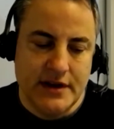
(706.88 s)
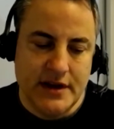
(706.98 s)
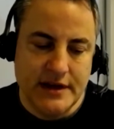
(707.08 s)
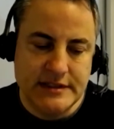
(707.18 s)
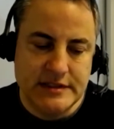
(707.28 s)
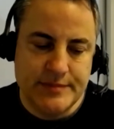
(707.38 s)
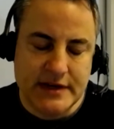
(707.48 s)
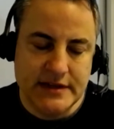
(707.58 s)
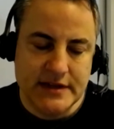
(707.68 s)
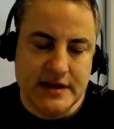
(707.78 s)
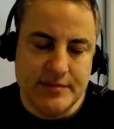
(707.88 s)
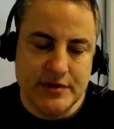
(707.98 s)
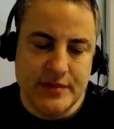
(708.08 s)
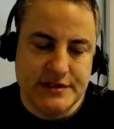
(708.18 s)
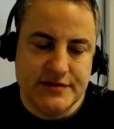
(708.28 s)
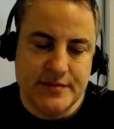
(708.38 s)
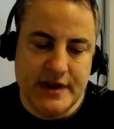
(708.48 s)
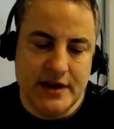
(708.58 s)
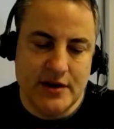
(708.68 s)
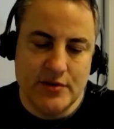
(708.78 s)
I suspect in a couple months from
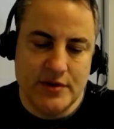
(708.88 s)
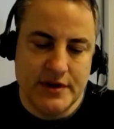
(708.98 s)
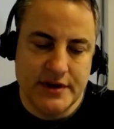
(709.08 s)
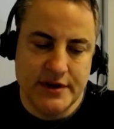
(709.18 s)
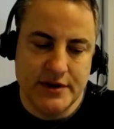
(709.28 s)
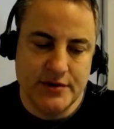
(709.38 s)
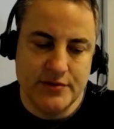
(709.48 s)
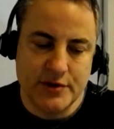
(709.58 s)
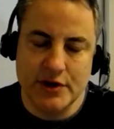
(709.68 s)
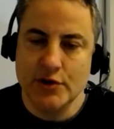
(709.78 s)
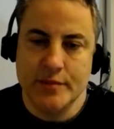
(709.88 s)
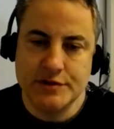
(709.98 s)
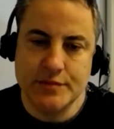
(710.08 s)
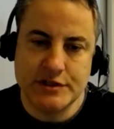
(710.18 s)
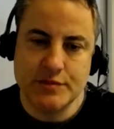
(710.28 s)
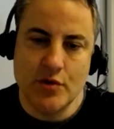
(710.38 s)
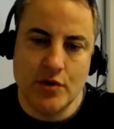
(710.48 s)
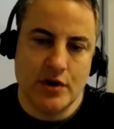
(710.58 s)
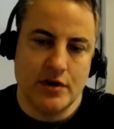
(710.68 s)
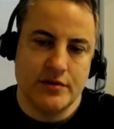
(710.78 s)
now, we're going to know much, much
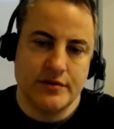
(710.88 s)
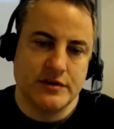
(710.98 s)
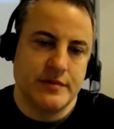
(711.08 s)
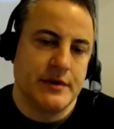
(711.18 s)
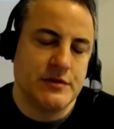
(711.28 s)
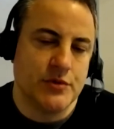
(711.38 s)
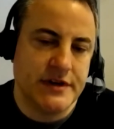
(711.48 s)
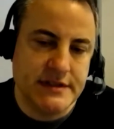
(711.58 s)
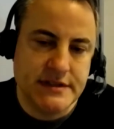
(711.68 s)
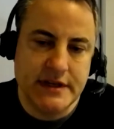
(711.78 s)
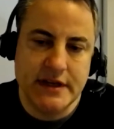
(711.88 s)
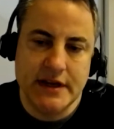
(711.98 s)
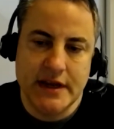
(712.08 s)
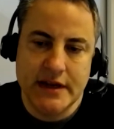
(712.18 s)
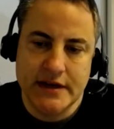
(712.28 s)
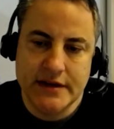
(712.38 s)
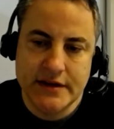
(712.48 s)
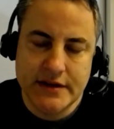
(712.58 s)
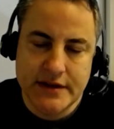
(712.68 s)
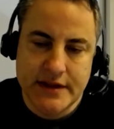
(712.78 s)
more, much more testing, and
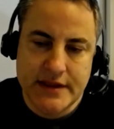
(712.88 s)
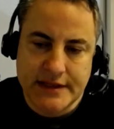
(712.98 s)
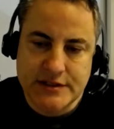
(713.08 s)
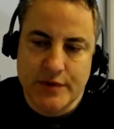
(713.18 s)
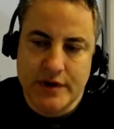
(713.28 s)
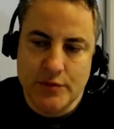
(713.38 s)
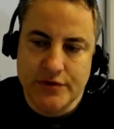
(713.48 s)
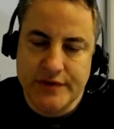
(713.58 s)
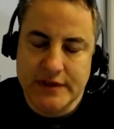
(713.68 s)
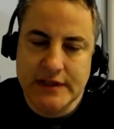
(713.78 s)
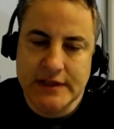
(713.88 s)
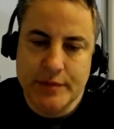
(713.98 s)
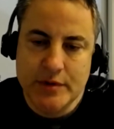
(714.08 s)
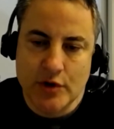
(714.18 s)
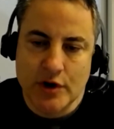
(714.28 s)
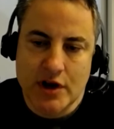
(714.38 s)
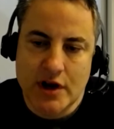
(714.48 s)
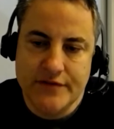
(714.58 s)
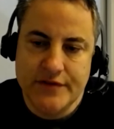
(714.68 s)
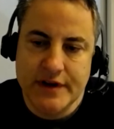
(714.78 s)
that's when we'll feel a little bit more
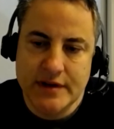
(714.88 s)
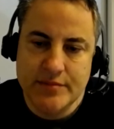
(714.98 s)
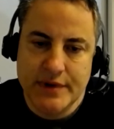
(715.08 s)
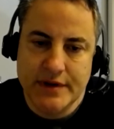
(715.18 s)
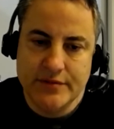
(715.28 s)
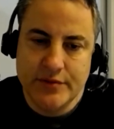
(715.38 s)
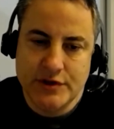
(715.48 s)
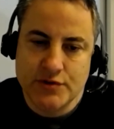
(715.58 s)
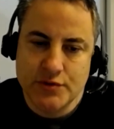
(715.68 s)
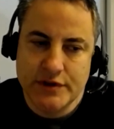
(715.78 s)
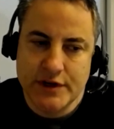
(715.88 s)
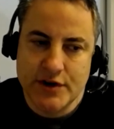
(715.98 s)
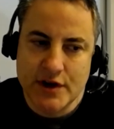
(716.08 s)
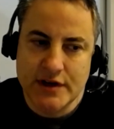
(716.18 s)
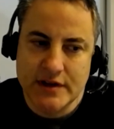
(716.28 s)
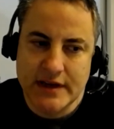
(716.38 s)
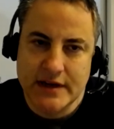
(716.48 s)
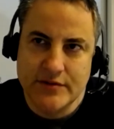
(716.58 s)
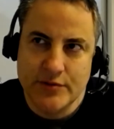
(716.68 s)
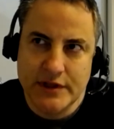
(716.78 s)
confident. But we truly are not going to get
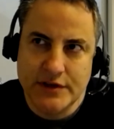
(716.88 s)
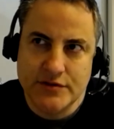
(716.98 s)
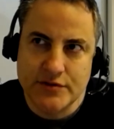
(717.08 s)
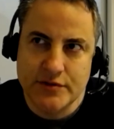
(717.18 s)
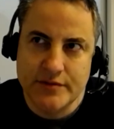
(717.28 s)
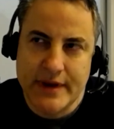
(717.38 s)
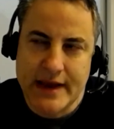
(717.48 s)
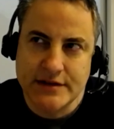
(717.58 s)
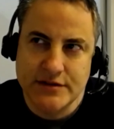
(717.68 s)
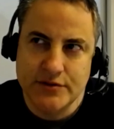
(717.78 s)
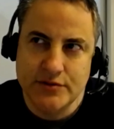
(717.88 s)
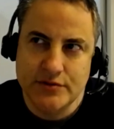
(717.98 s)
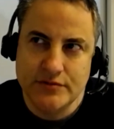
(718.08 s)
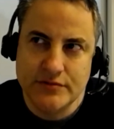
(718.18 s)
really back to